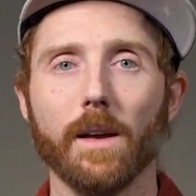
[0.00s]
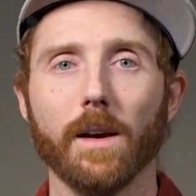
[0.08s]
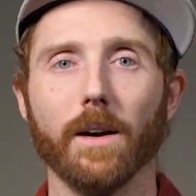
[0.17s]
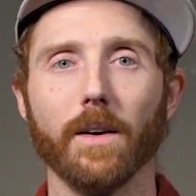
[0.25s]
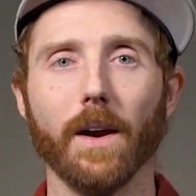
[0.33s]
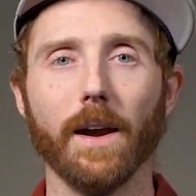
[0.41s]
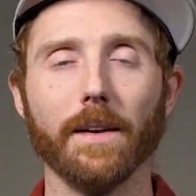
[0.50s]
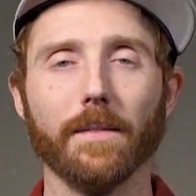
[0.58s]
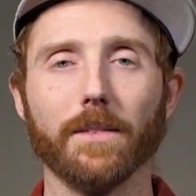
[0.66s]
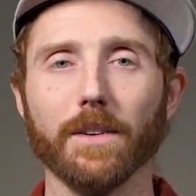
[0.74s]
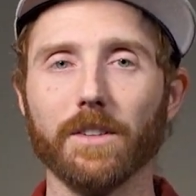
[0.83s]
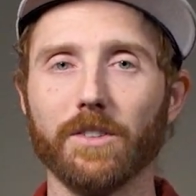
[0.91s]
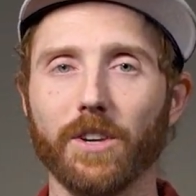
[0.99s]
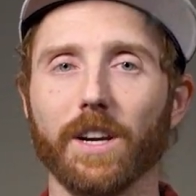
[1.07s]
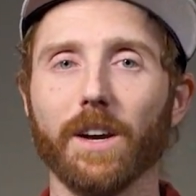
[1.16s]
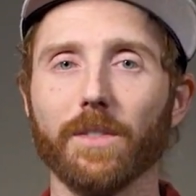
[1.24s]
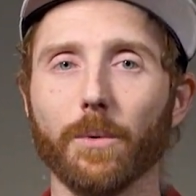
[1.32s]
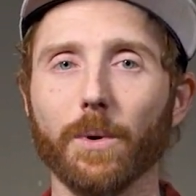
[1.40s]
All right, so let's
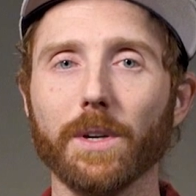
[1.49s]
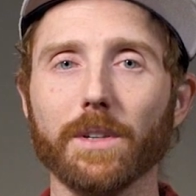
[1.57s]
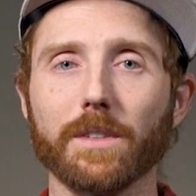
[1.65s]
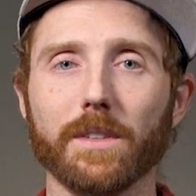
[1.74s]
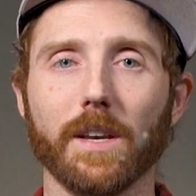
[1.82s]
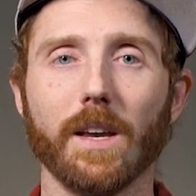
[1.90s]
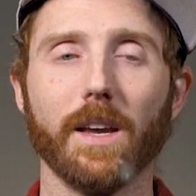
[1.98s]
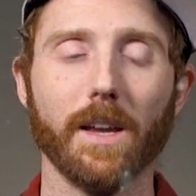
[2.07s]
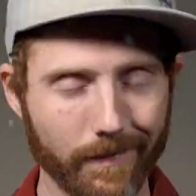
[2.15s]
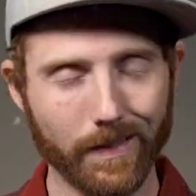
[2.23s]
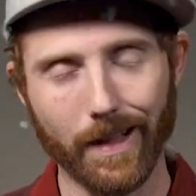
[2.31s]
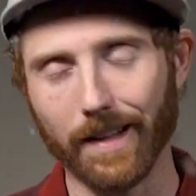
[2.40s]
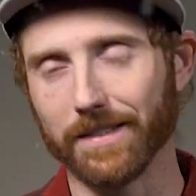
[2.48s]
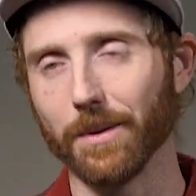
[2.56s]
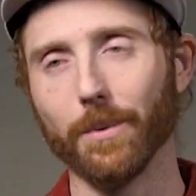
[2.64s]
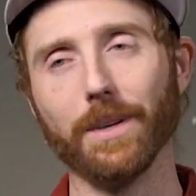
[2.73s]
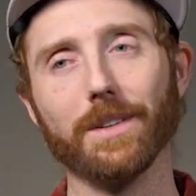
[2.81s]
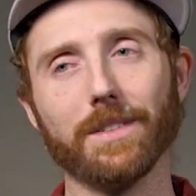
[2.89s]
check out the wheels. Lots
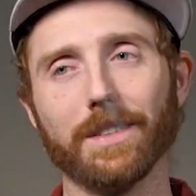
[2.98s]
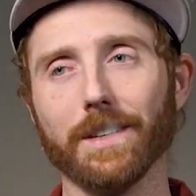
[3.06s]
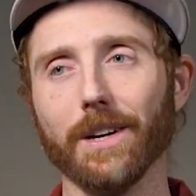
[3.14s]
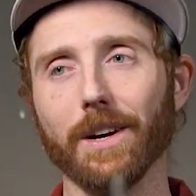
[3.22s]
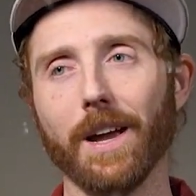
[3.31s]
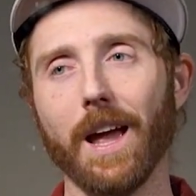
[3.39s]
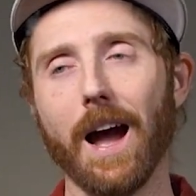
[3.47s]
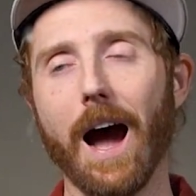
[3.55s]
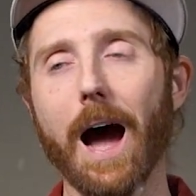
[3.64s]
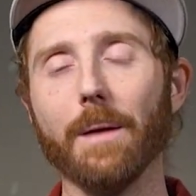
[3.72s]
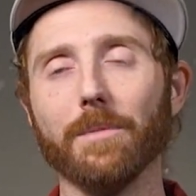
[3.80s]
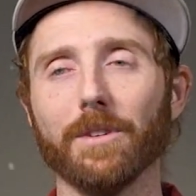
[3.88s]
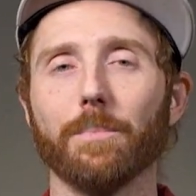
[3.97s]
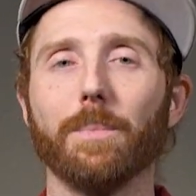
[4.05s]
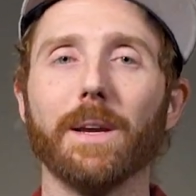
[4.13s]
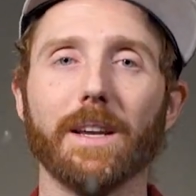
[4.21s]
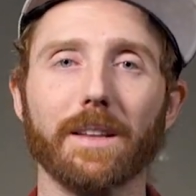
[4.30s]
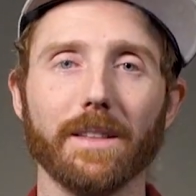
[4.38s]
of wheels here. I'm just
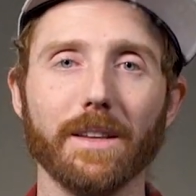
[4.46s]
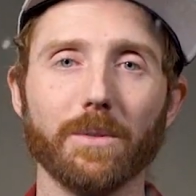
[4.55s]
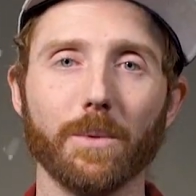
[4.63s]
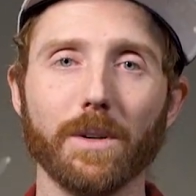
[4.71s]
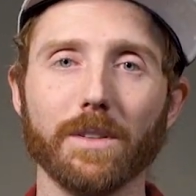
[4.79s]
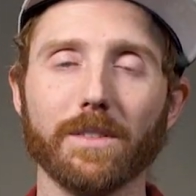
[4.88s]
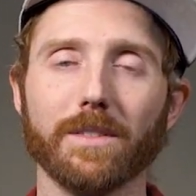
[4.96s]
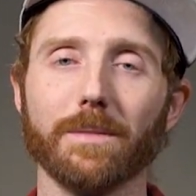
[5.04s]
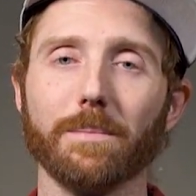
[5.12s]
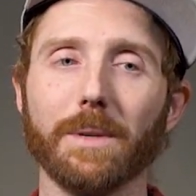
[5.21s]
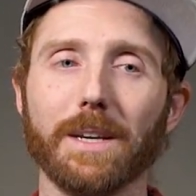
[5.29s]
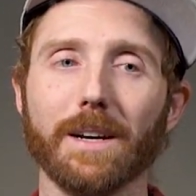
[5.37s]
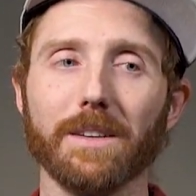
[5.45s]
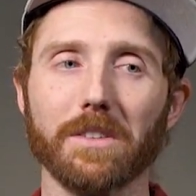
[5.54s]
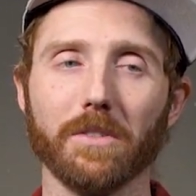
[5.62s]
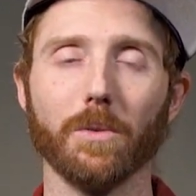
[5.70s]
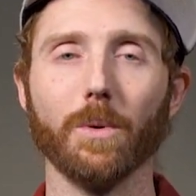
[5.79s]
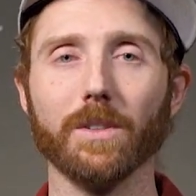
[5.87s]
picking these ones because
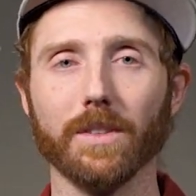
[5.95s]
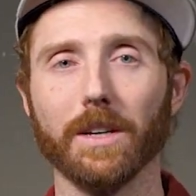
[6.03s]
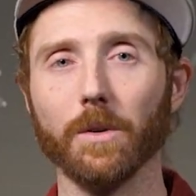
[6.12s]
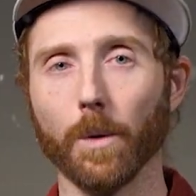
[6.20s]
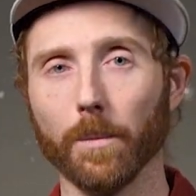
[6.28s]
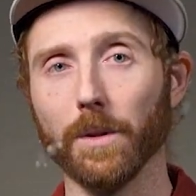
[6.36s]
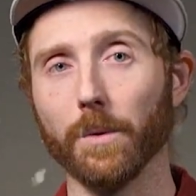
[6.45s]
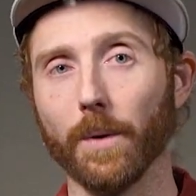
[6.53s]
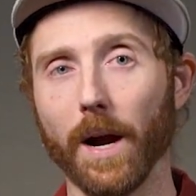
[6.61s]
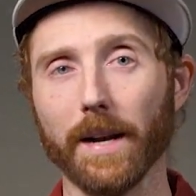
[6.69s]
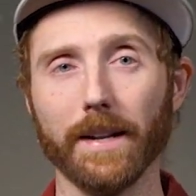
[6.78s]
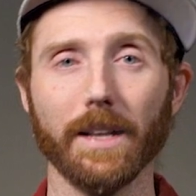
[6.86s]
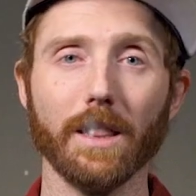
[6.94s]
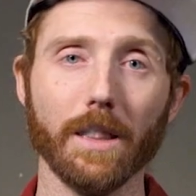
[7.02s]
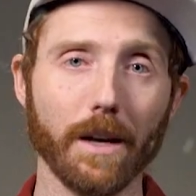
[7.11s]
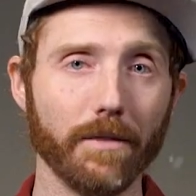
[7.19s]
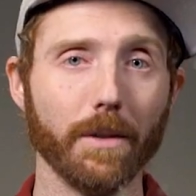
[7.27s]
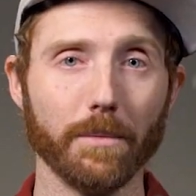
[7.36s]
these are the ones I normally ride and I
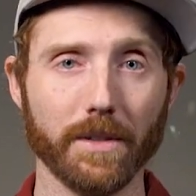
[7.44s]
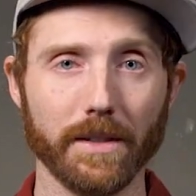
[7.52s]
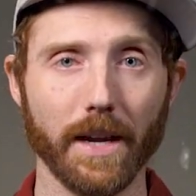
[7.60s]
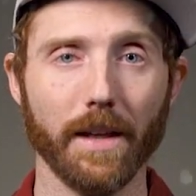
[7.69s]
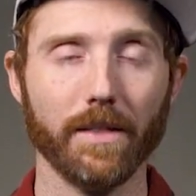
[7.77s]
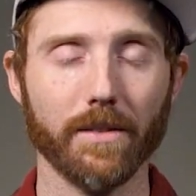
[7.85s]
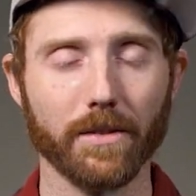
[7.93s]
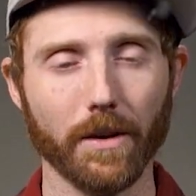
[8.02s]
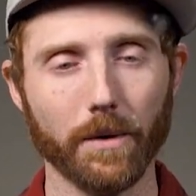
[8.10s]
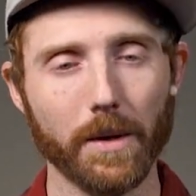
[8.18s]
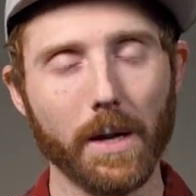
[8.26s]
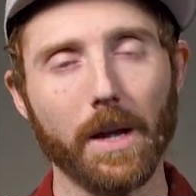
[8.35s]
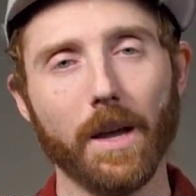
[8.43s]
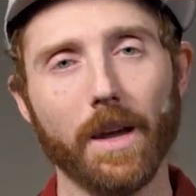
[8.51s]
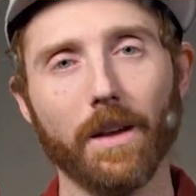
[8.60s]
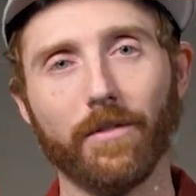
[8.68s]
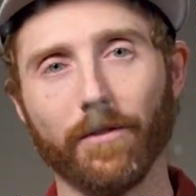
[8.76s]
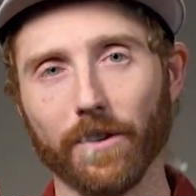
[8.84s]
love them to death. So
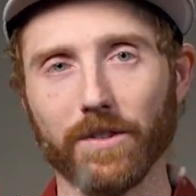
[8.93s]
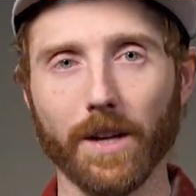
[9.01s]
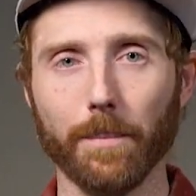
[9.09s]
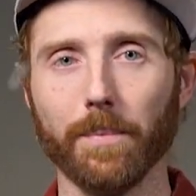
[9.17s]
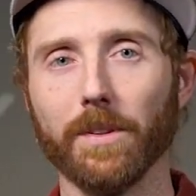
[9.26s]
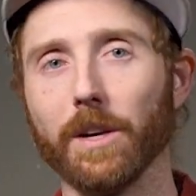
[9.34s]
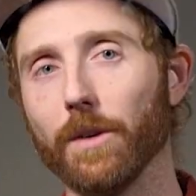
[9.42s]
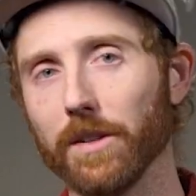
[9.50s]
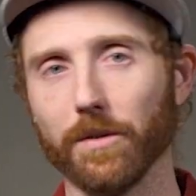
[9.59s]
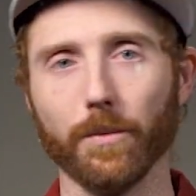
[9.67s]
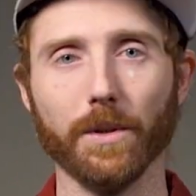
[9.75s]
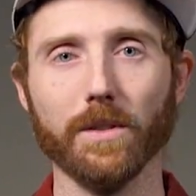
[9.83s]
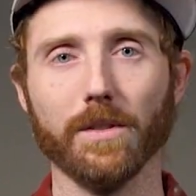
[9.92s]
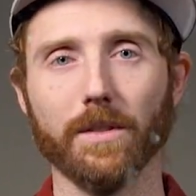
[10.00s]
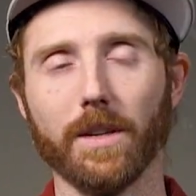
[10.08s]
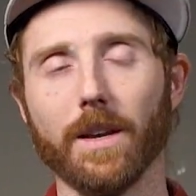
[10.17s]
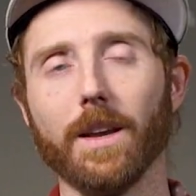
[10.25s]
first up is the aggressive wheels.